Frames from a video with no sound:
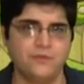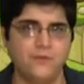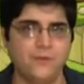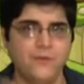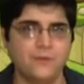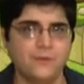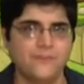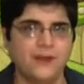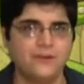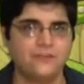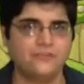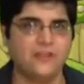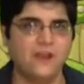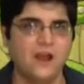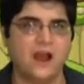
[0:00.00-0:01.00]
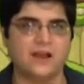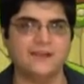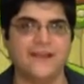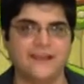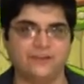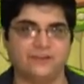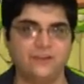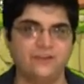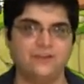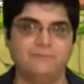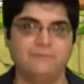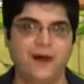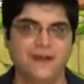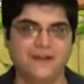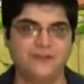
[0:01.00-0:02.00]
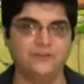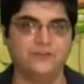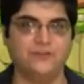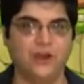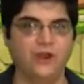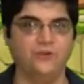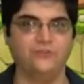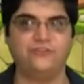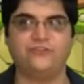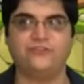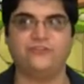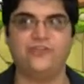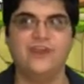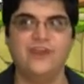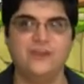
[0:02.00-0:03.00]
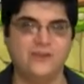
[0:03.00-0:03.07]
the Wii remotes are like disembodied ghosts